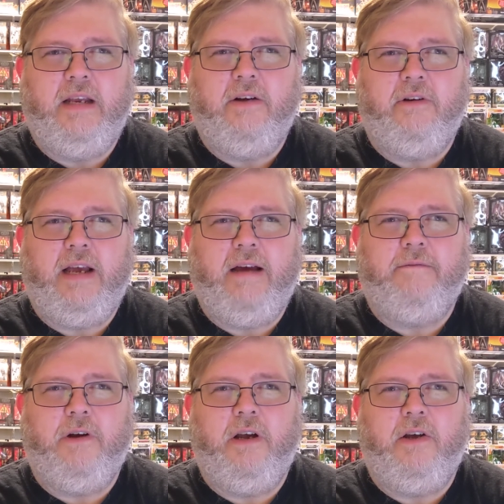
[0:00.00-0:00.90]
don't have
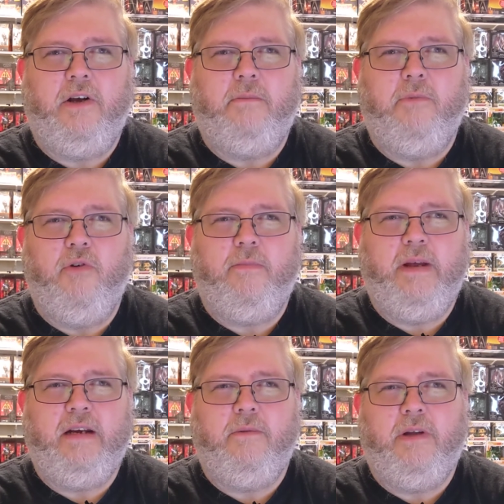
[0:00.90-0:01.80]
very good
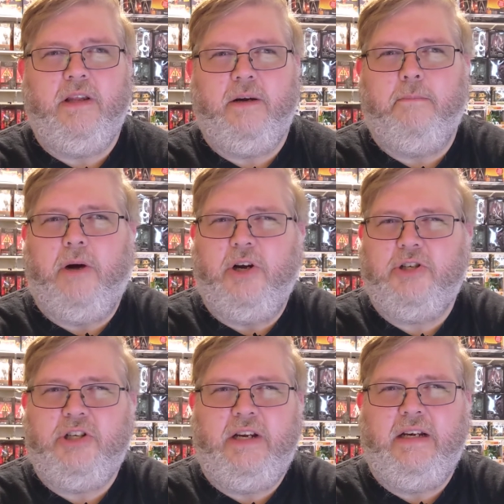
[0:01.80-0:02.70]
movement when they're
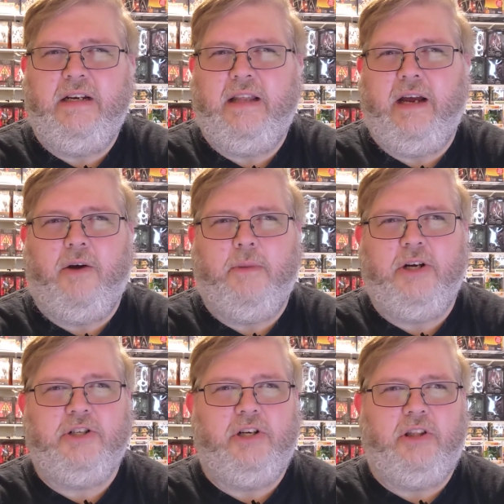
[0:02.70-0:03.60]
marching. They all
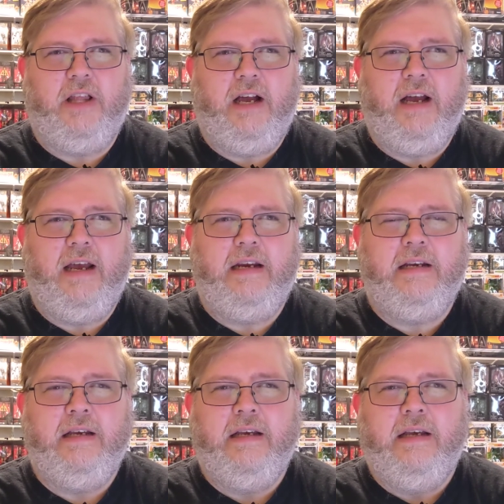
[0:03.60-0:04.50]
march in a
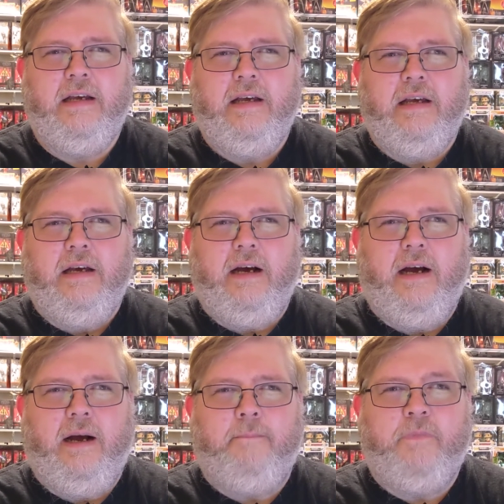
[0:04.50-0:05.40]
line.
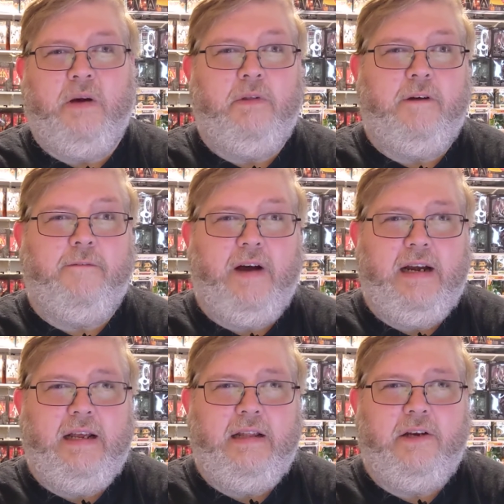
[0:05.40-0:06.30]
Now, when they're
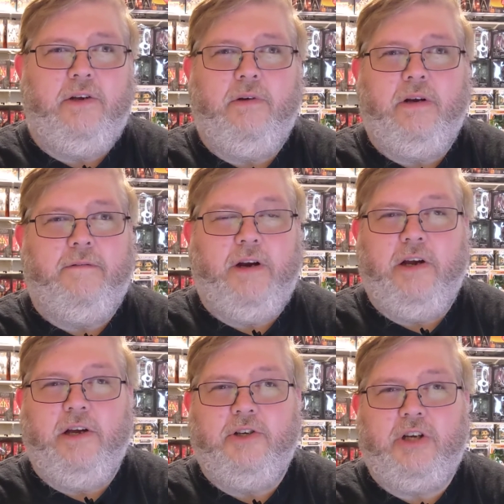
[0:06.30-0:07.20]
fighting, they're doing a
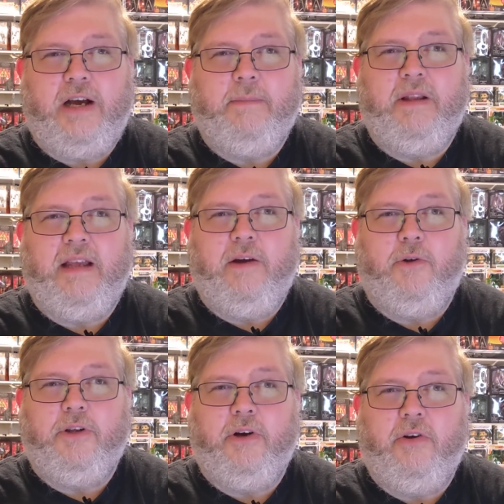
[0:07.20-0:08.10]
very good job, and they
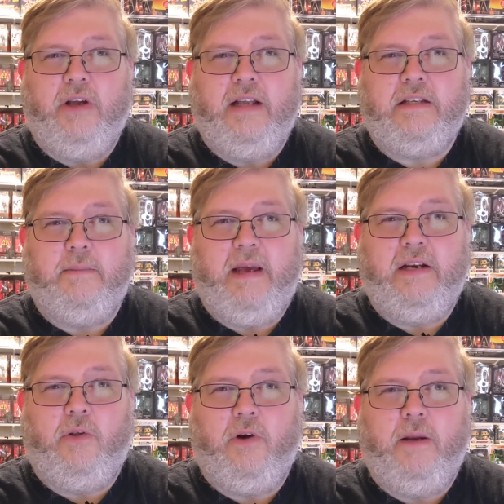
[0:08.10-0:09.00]
hold their own against the
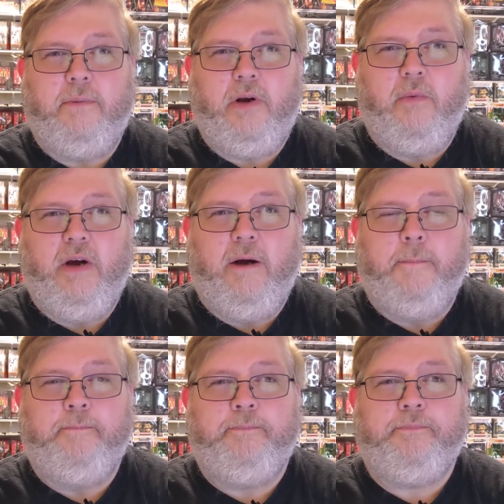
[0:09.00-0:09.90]
Mandalorian pretty
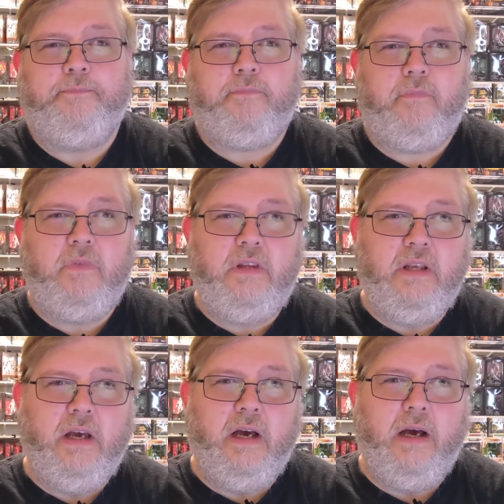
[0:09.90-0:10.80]
well.
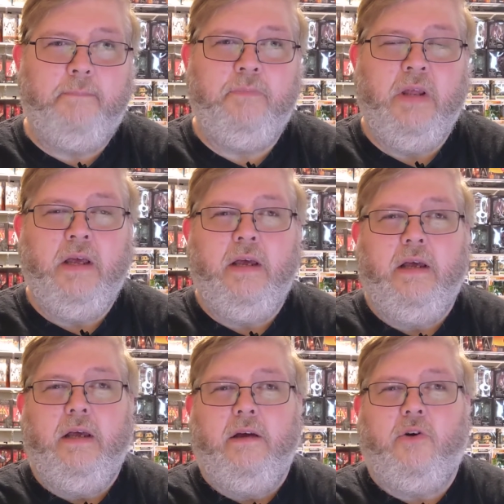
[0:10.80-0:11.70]
Of
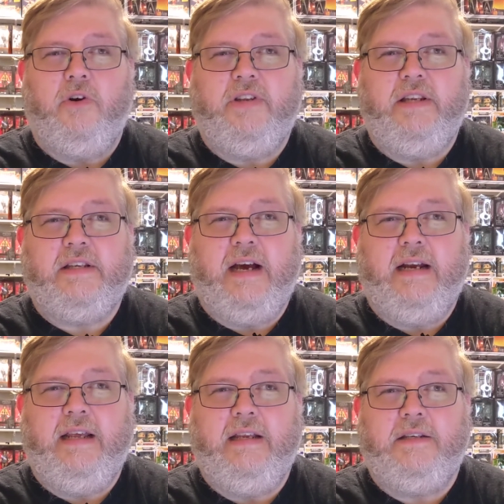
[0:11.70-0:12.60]
course, he's
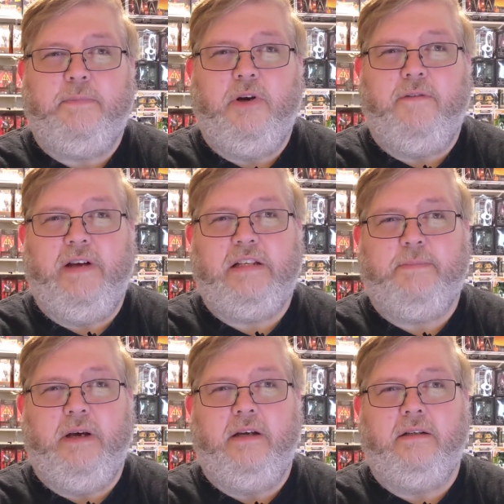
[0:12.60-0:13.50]
got his pure
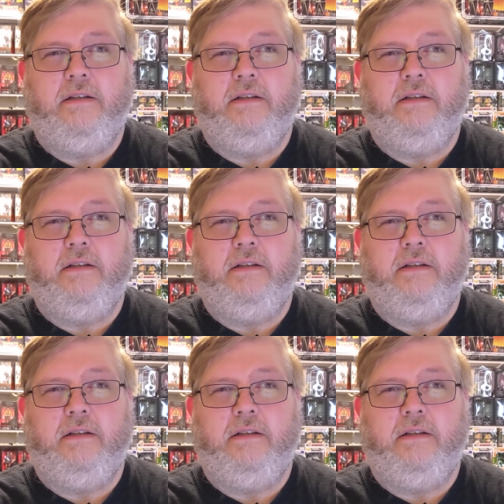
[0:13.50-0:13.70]
Vesca